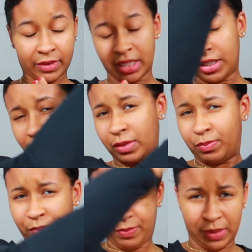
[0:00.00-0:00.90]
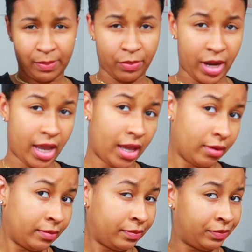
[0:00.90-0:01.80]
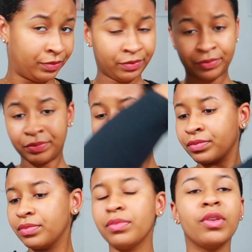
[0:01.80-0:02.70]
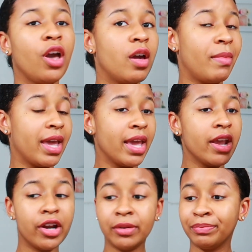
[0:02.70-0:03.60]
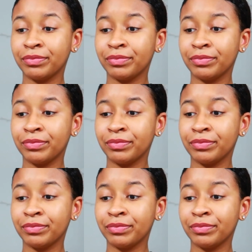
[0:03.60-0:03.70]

And I just spray it on my hair.